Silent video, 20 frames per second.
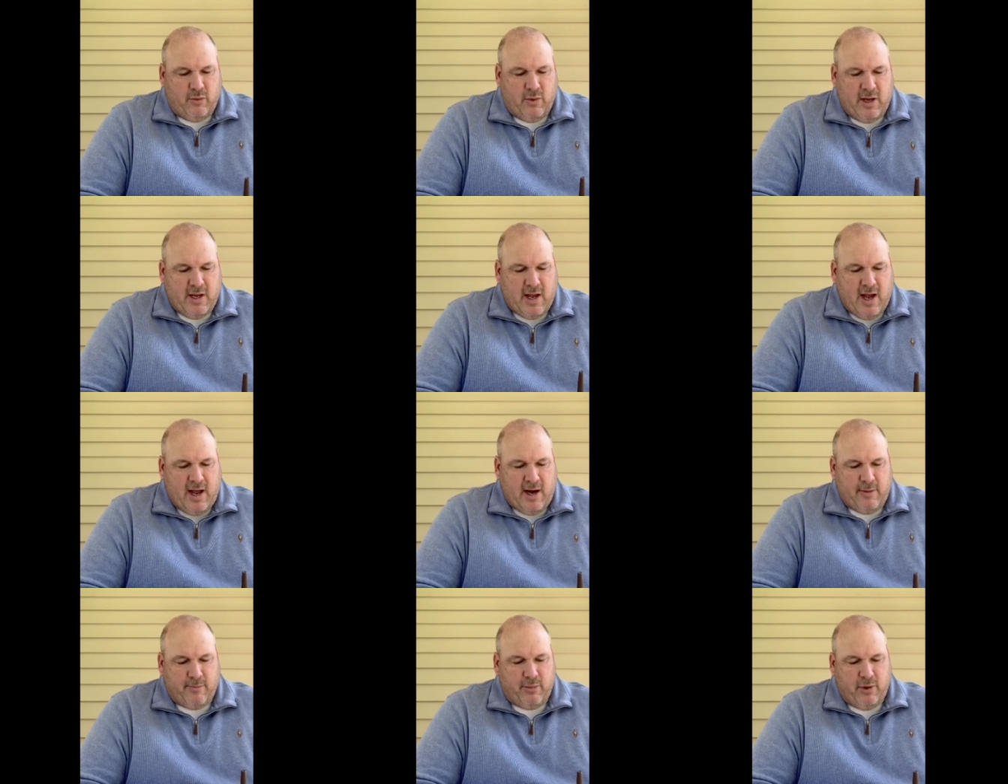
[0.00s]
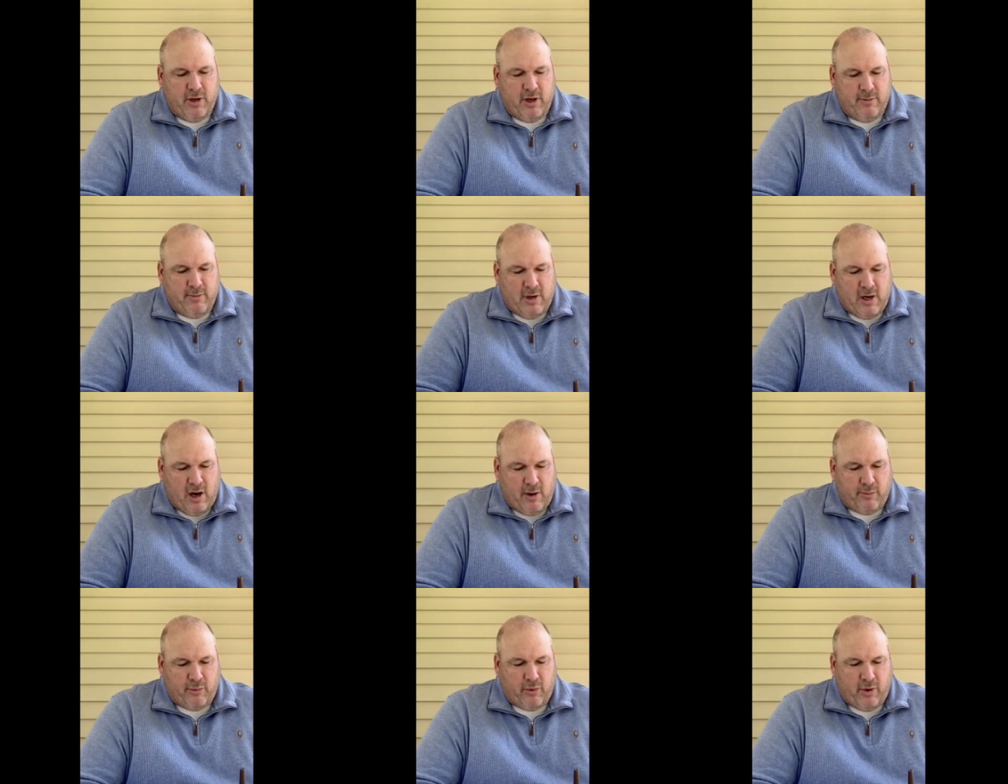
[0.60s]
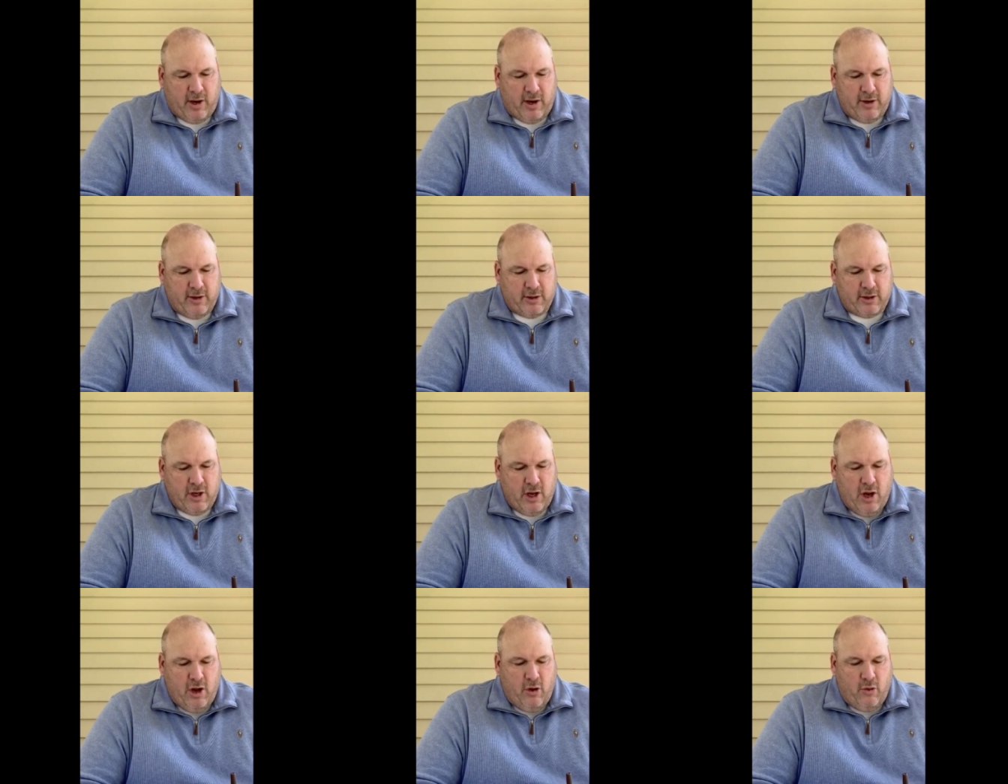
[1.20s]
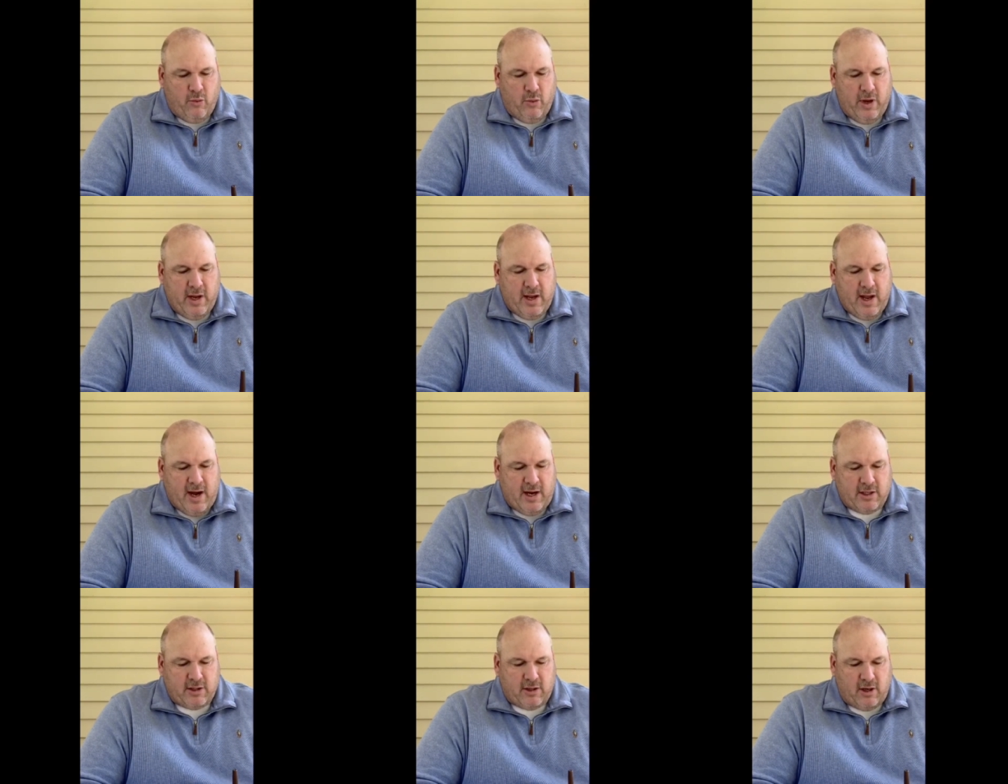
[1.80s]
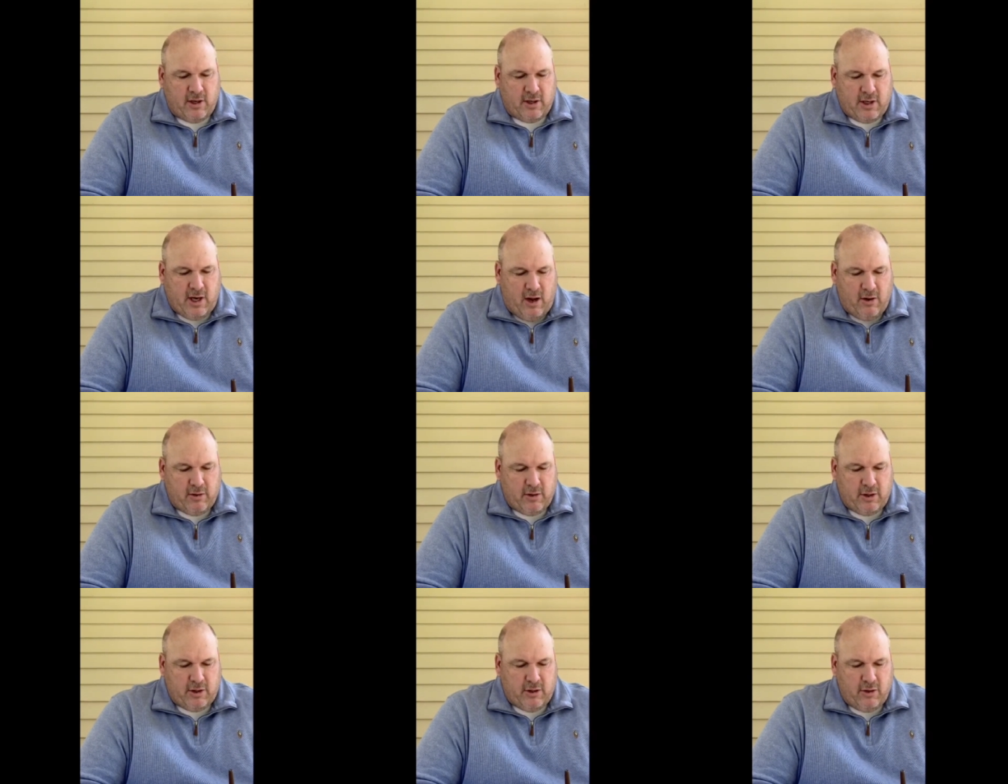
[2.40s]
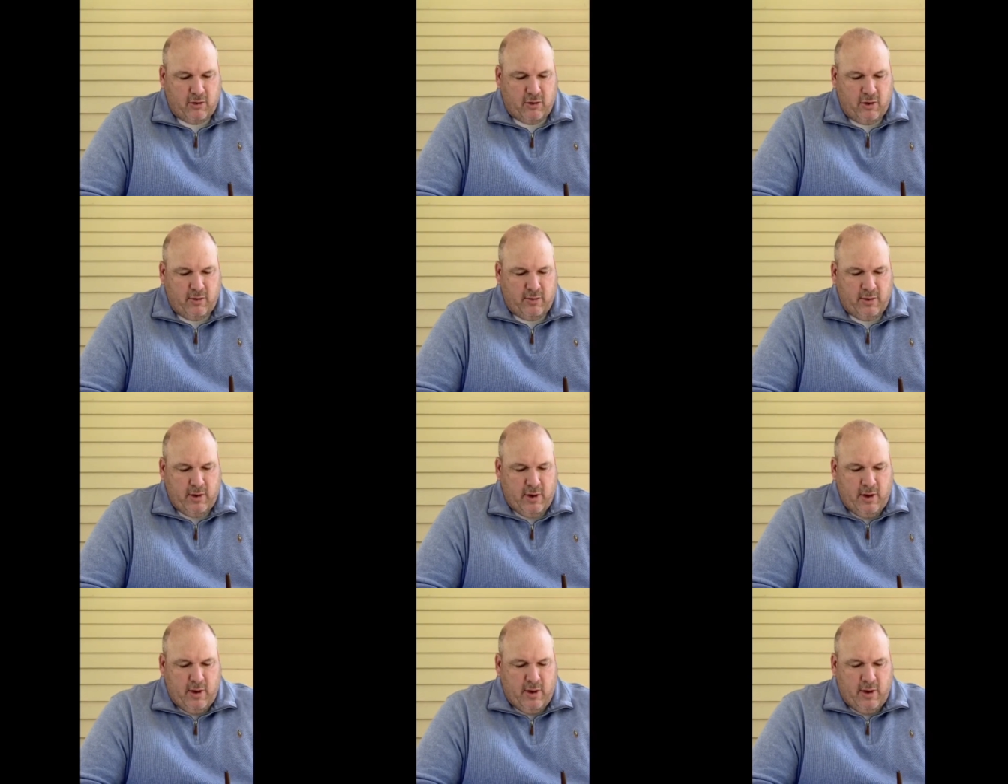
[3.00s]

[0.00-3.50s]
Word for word: We got to put them in our prayers. We got to start talking to them.